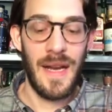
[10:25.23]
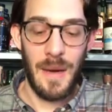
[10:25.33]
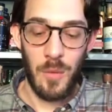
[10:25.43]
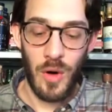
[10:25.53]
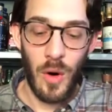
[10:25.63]

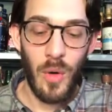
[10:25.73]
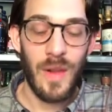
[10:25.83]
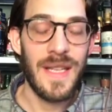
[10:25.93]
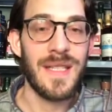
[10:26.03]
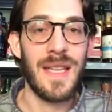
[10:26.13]
We're
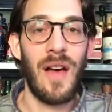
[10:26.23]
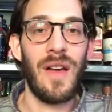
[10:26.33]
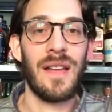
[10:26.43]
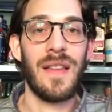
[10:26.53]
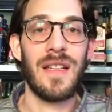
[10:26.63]
only
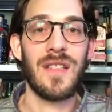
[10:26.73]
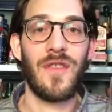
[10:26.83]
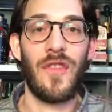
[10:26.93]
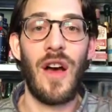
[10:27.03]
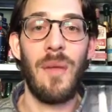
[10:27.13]
selling this
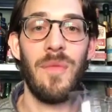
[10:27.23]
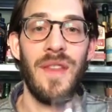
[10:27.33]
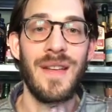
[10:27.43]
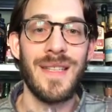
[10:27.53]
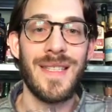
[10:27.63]
from
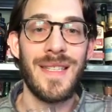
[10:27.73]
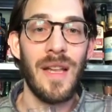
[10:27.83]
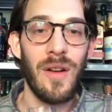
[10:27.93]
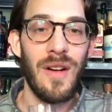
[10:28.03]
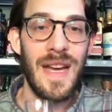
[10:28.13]
the
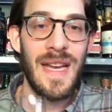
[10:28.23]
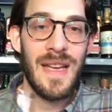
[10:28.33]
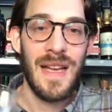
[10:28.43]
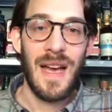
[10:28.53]
distillery.